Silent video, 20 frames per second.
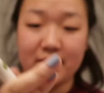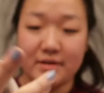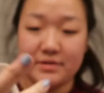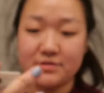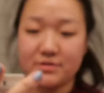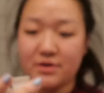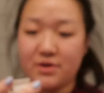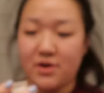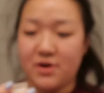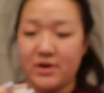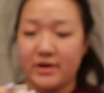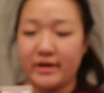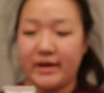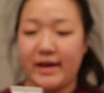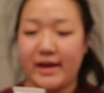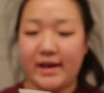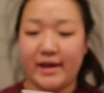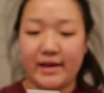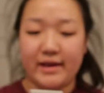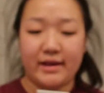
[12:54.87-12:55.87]
this
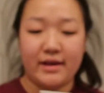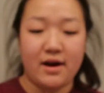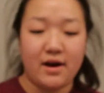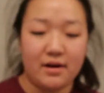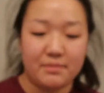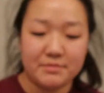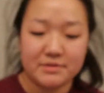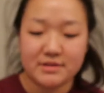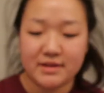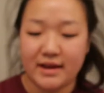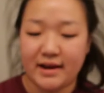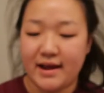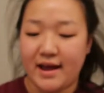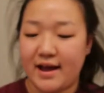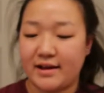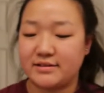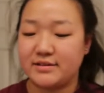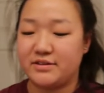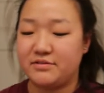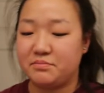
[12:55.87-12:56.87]
Garnier Skin
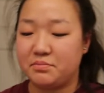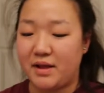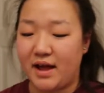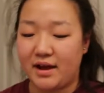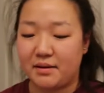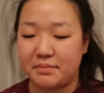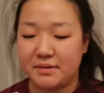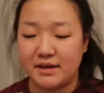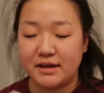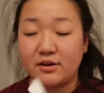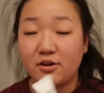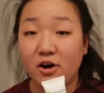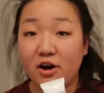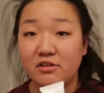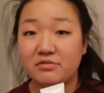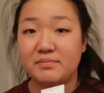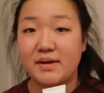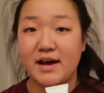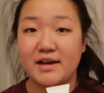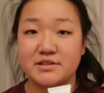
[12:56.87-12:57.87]
Active Black Peel
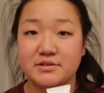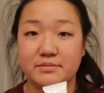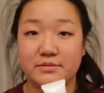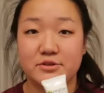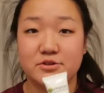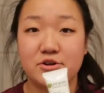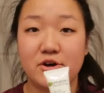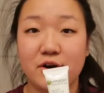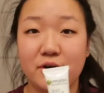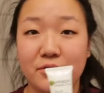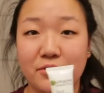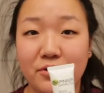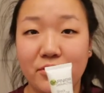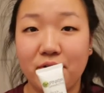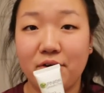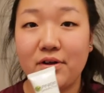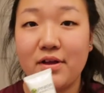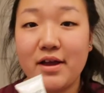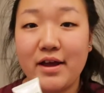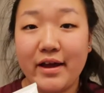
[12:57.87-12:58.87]
Off Mask, the
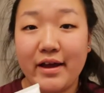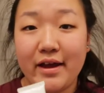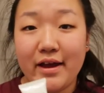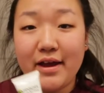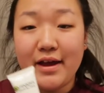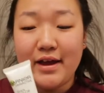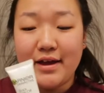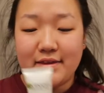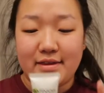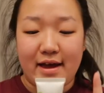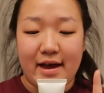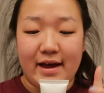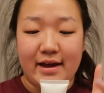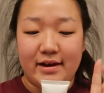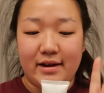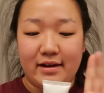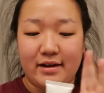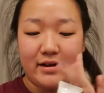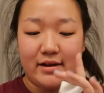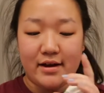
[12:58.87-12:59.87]
charcoal
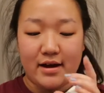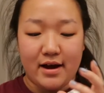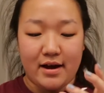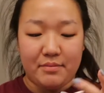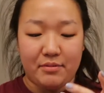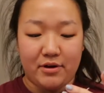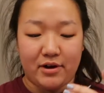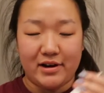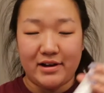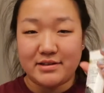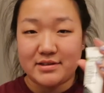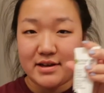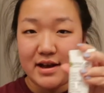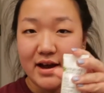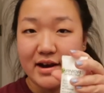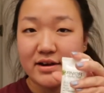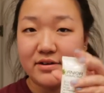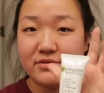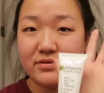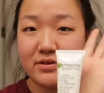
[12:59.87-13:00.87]
that I bought. It's
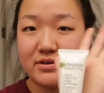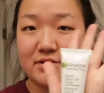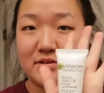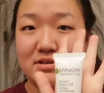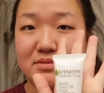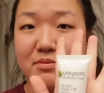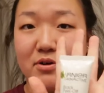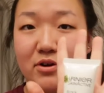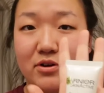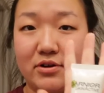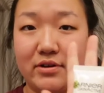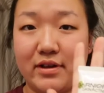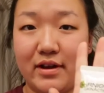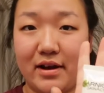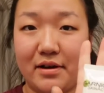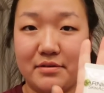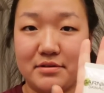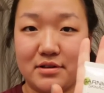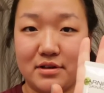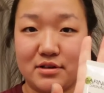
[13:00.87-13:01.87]
kind of smaller than
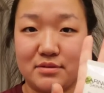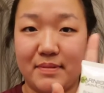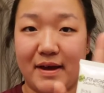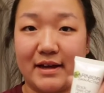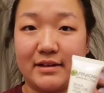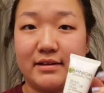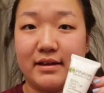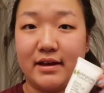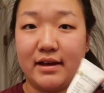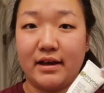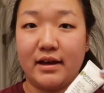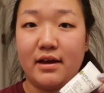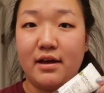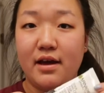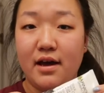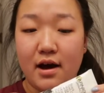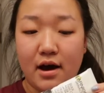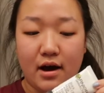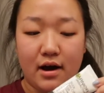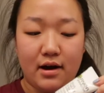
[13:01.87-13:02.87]
I was expecting.
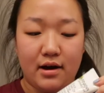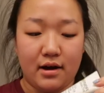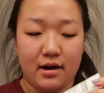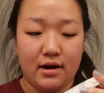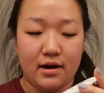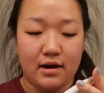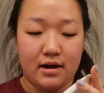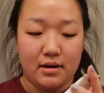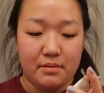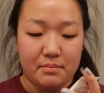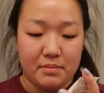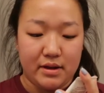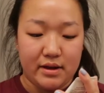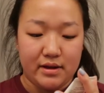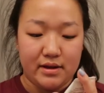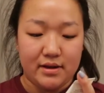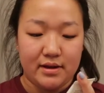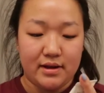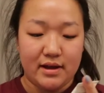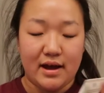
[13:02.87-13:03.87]

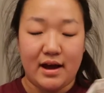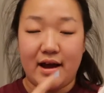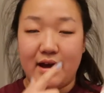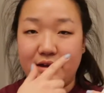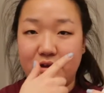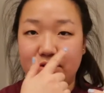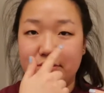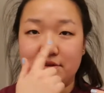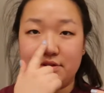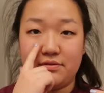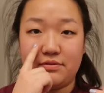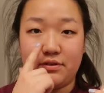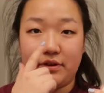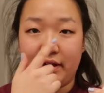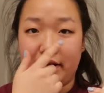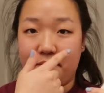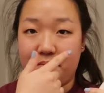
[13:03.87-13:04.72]
I use it for